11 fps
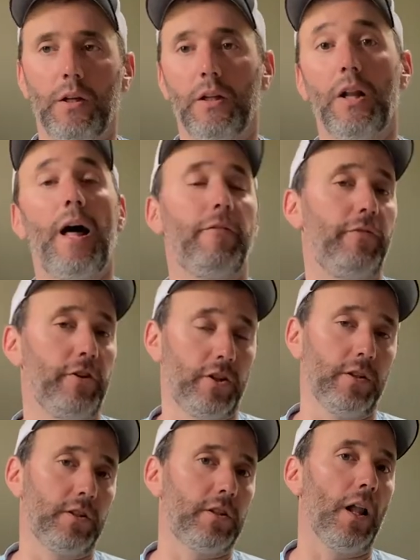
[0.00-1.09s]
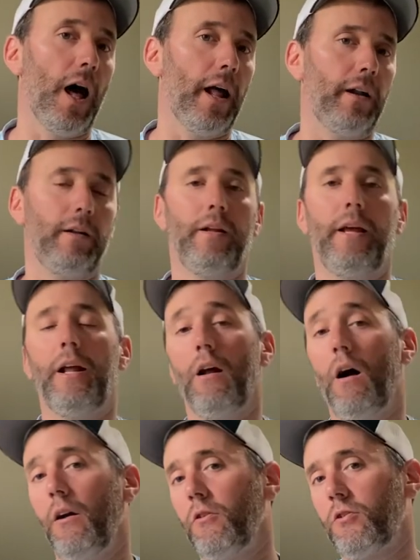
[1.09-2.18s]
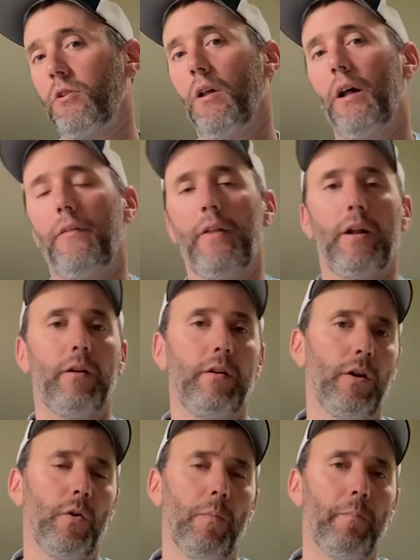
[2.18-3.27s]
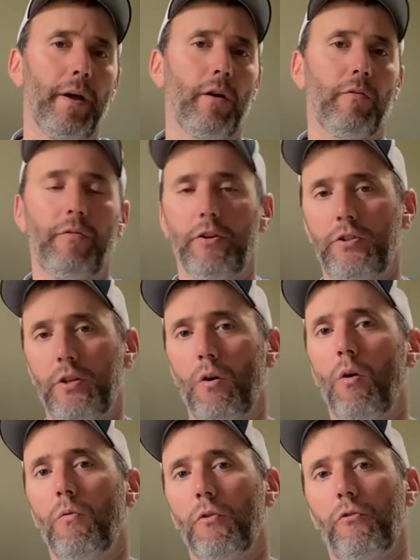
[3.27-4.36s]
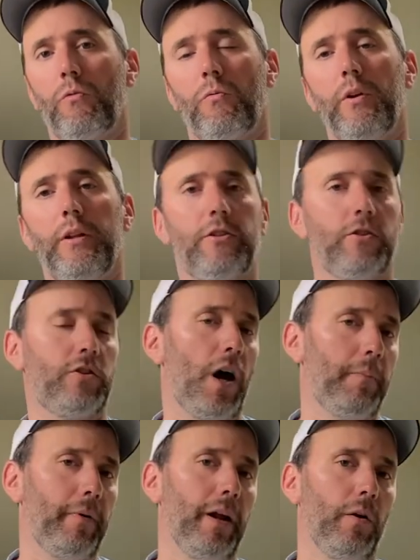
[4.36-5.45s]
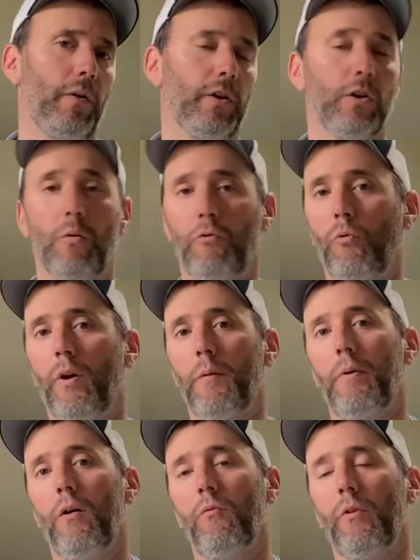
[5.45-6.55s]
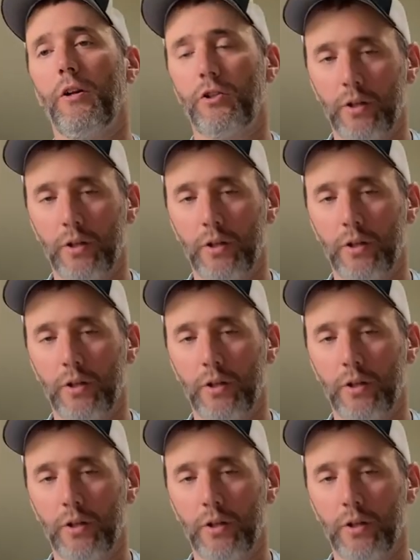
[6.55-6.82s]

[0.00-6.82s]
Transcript: a lot of fish in the slot and under slot, and then, you know, the bigger fish, the overs, are really just topping out in the low 20 pound range.